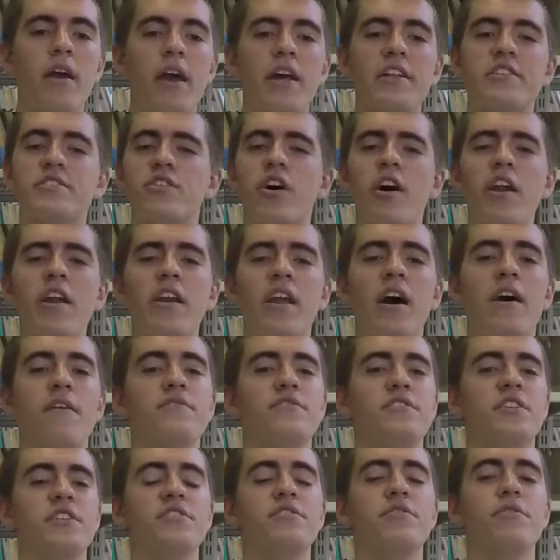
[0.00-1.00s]
It's not
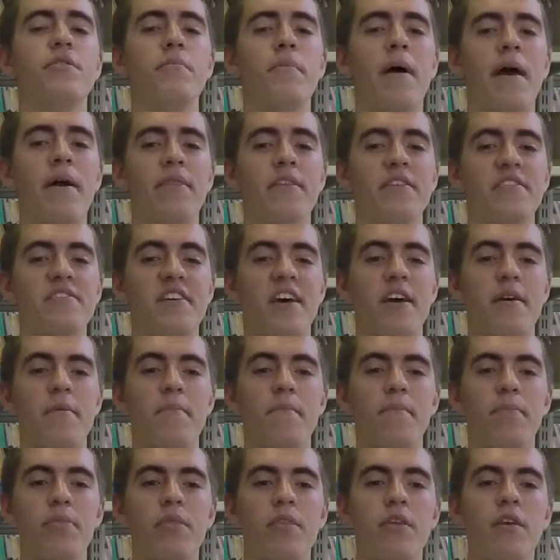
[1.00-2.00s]
enough just to remain the
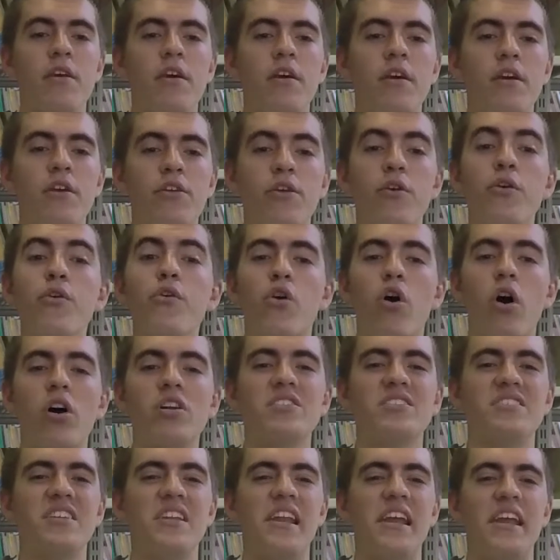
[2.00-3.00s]
same. You
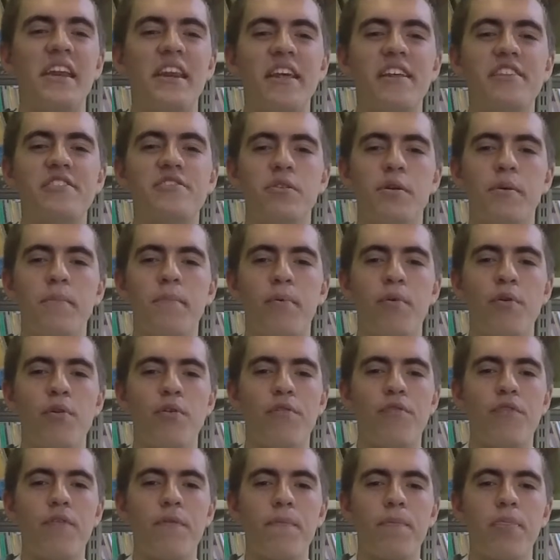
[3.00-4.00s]
constantly need to
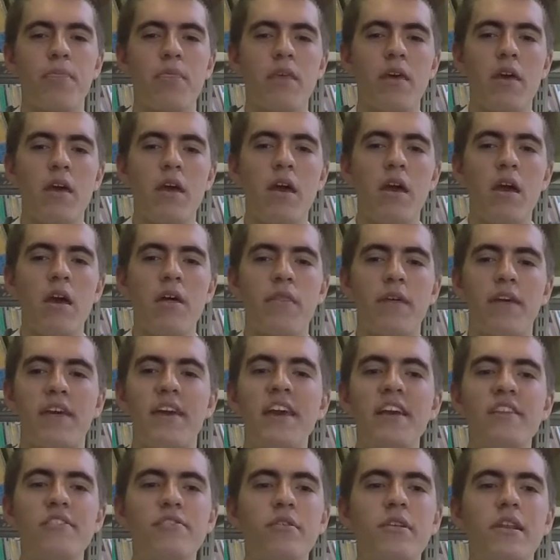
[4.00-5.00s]
improve. The
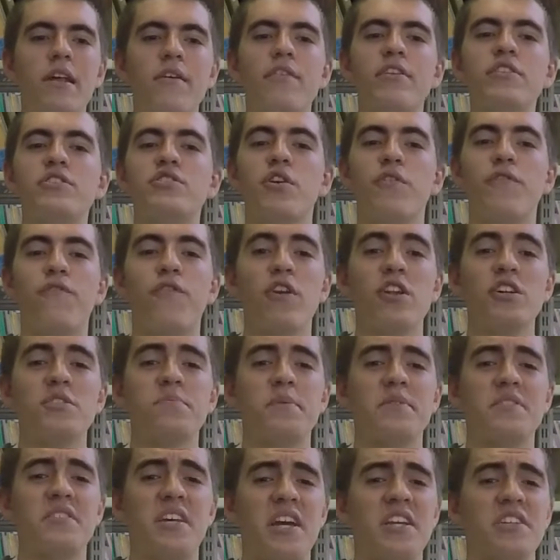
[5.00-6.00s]
key to living to your fullest
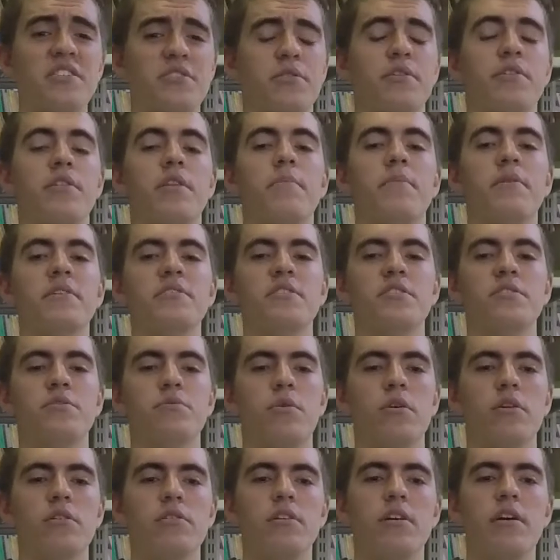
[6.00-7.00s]
potential in the business
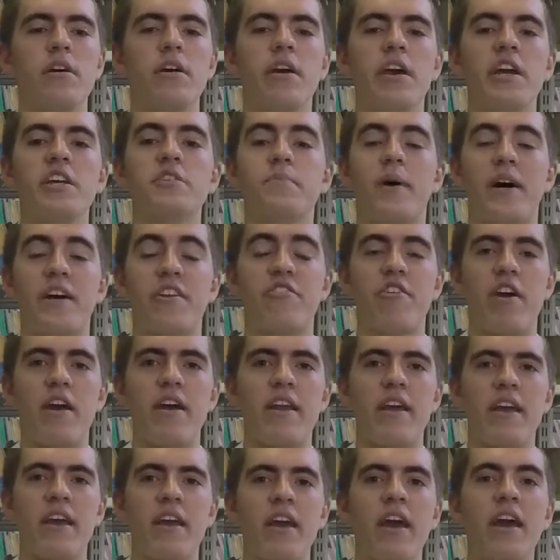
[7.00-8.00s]
world is by
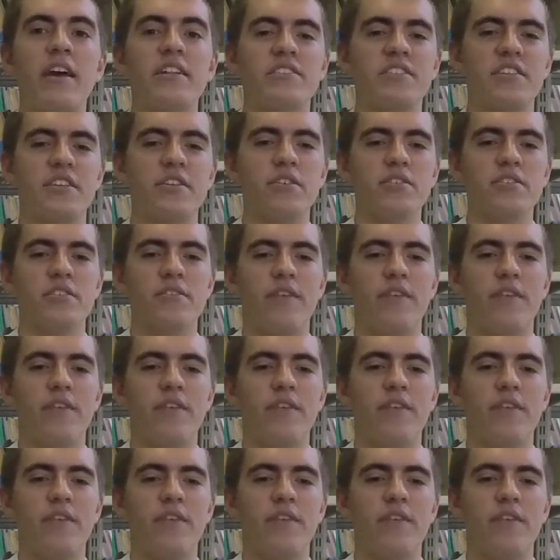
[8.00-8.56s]
training and skills